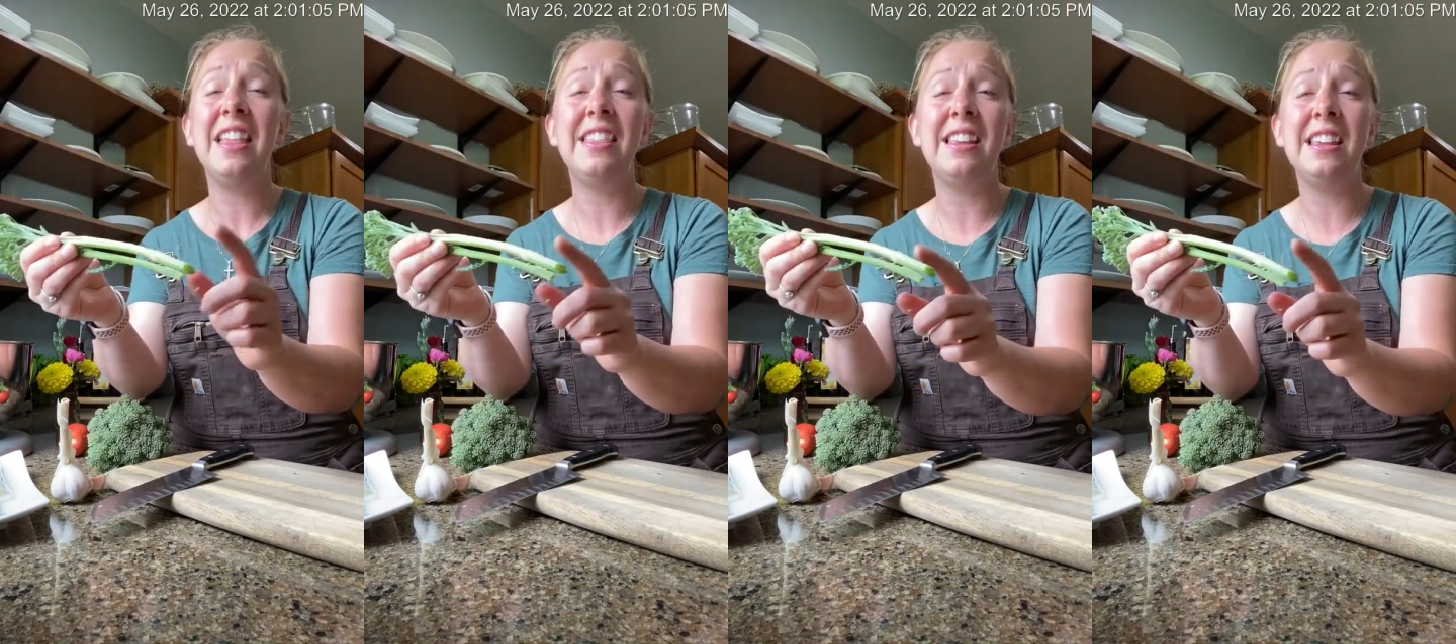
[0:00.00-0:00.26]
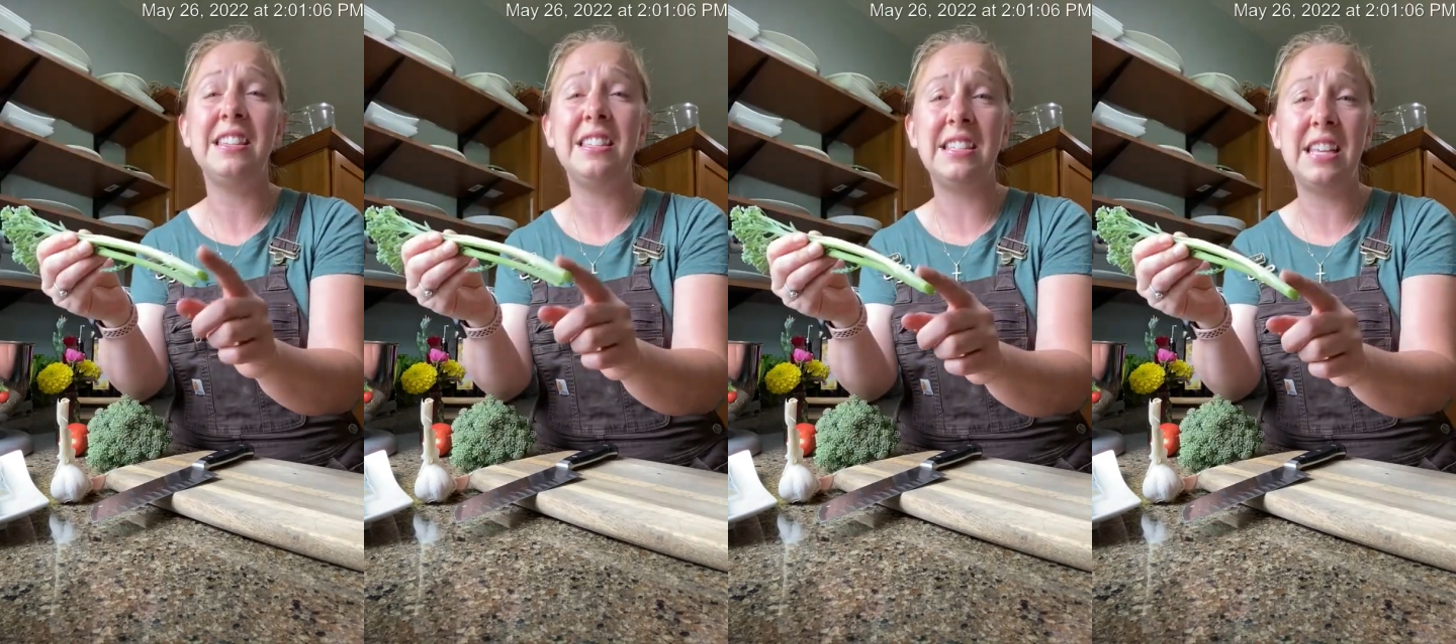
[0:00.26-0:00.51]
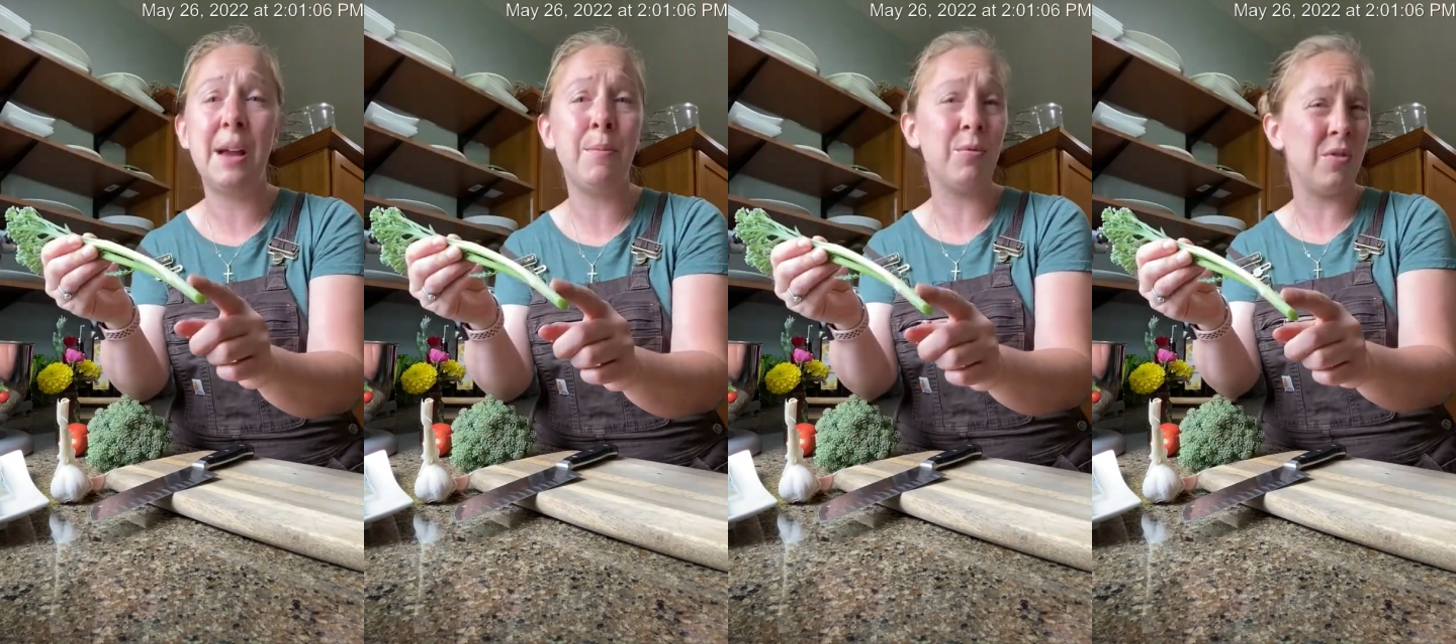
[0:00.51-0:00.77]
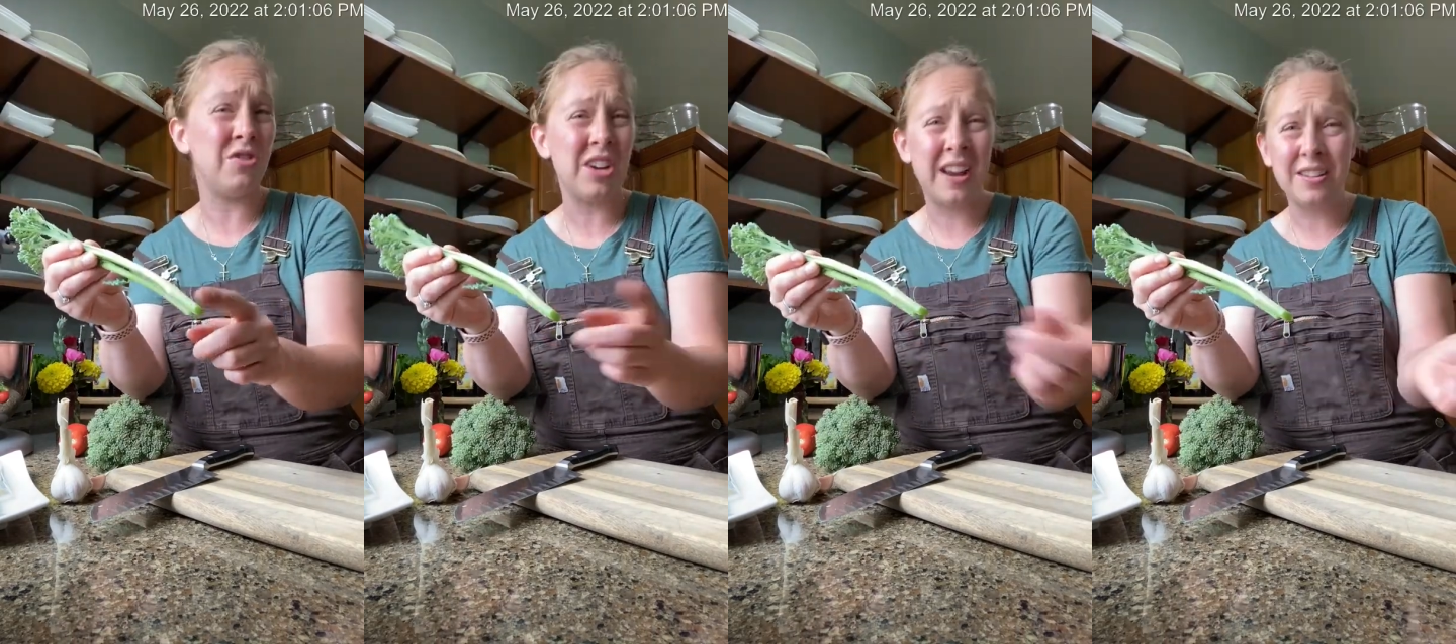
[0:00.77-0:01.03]
these stems,
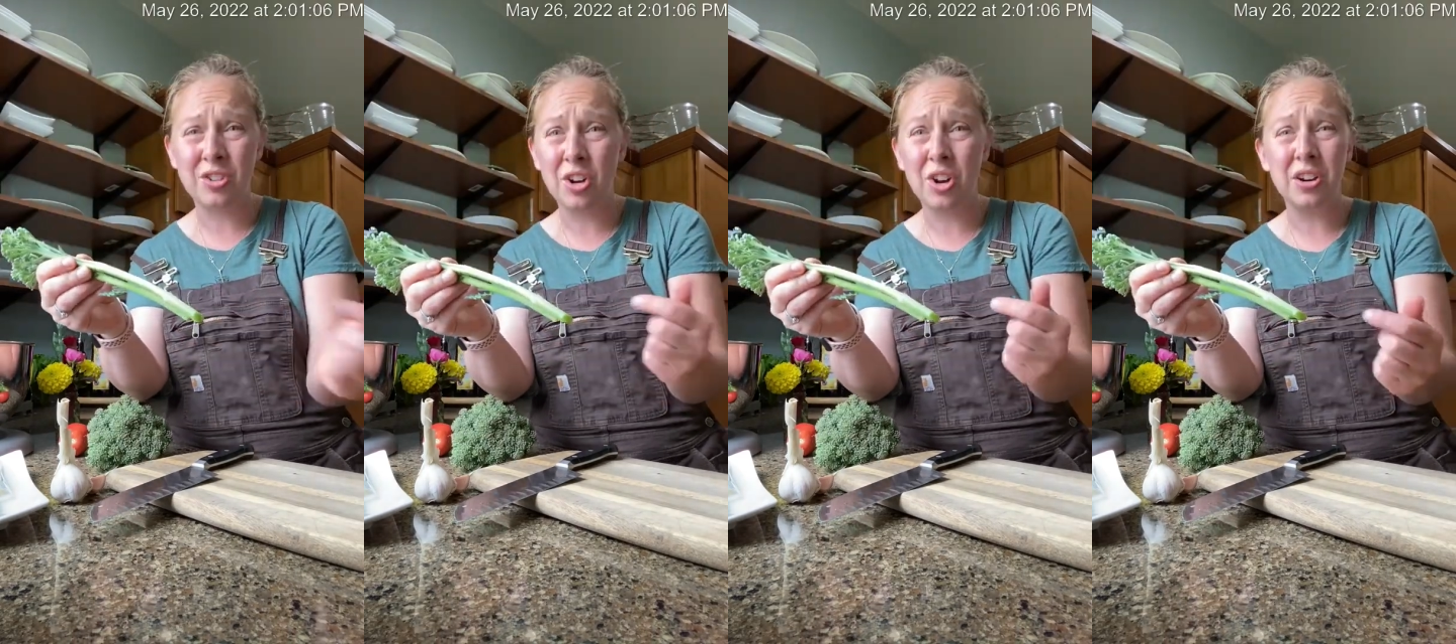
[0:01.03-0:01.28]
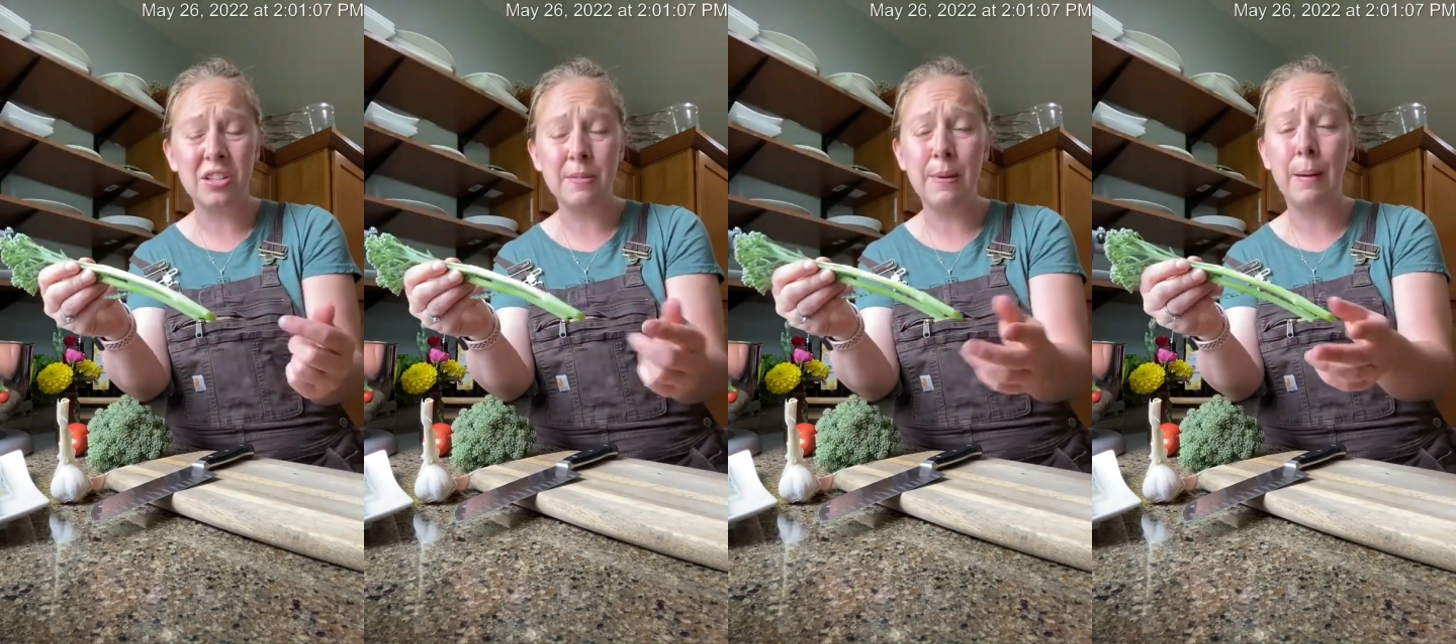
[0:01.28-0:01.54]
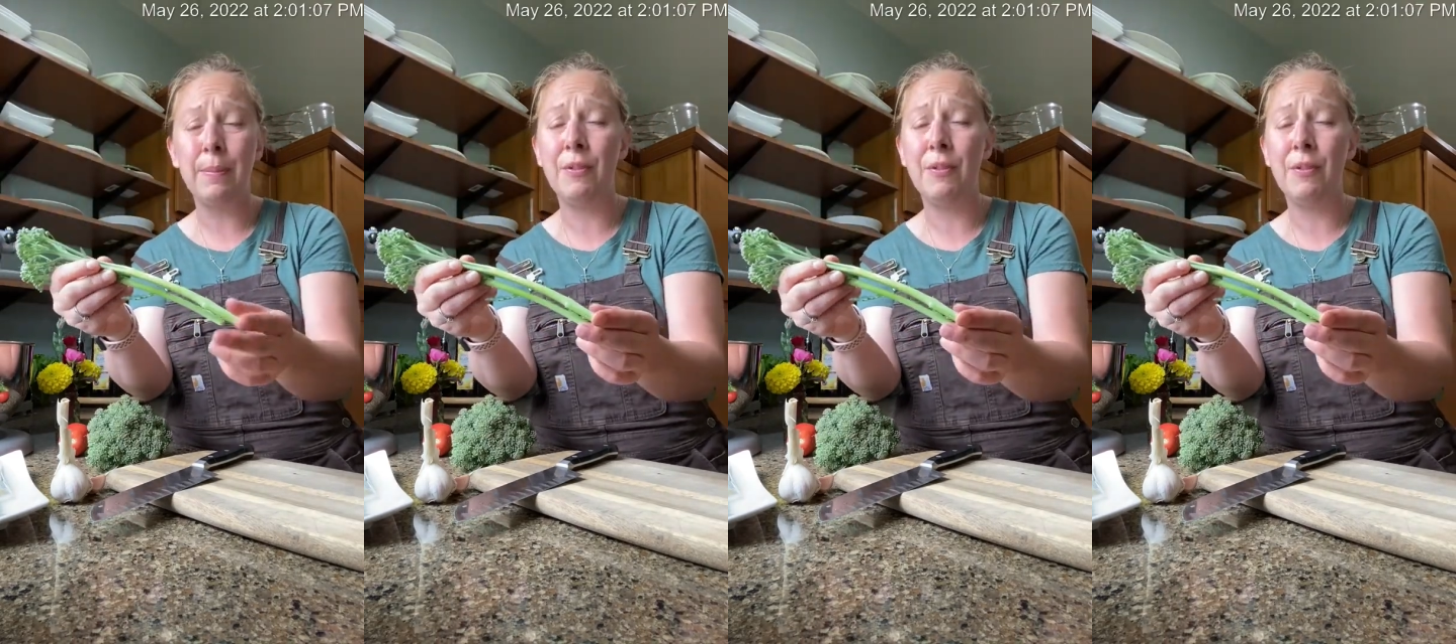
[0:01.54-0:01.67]
which I talked about